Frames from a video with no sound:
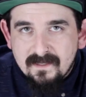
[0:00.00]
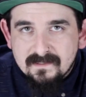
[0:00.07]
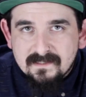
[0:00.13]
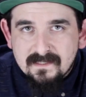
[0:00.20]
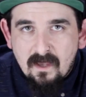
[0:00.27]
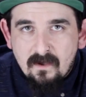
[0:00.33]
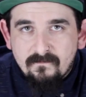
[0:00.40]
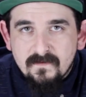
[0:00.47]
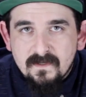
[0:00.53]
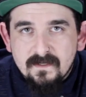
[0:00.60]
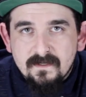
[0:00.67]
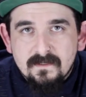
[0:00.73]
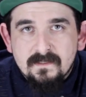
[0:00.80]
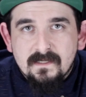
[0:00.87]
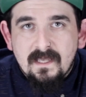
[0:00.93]
itself
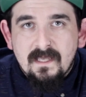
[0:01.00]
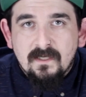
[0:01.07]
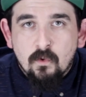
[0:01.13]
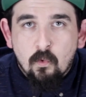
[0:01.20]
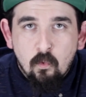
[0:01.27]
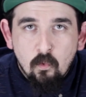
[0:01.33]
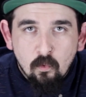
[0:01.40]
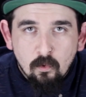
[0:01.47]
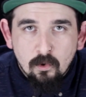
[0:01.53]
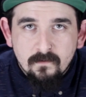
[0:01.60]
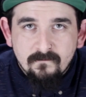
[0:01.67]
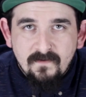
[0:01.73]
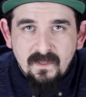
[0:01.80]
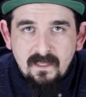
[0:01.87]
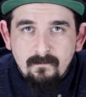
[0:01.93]
is a
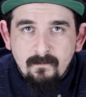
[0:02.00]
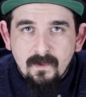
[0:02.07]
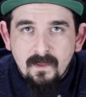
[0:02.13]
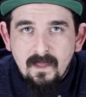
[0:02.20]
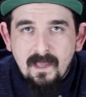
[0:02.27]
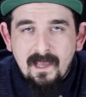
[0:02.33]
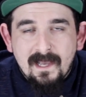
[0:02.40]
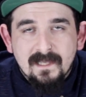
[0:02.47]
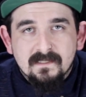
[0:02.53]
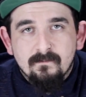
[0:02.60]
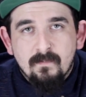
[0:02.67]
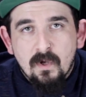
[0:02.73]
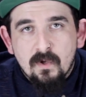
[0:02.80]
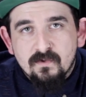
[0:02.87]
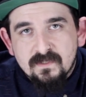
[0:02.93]
cooler vape as
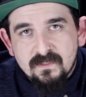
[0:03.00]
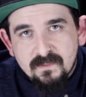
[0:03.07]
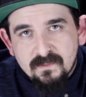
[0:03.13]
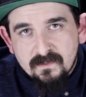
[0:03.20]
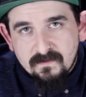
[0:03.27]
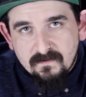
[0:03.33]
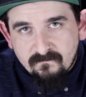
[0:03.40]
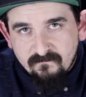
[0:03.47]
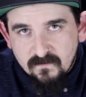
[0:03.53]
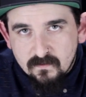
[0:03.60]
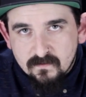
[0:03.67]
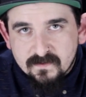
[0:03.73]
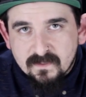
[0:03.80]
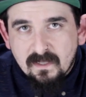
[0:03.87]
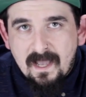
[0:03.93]
opposed to the
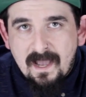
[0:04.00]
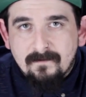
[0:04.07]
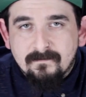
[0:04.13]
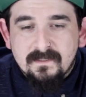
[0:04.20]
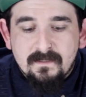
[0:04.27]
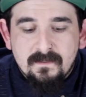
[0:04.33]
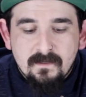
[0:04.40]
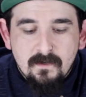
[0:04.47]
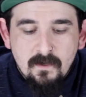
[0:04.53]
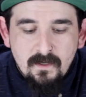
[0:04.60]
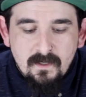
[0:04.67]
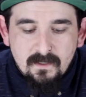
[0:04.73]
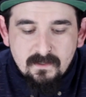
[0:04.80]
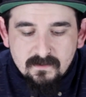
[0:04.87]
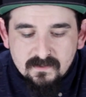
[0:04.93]
fused Clapton
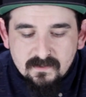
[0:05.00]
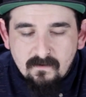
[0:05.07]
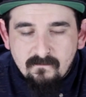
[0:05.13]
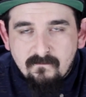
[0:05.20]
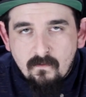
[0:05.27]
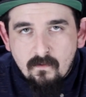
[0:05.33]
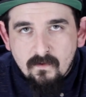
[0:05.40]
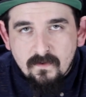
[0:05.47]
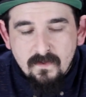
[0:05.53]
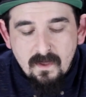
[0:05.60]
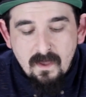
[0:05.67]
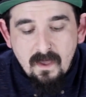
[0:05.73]
and so forth.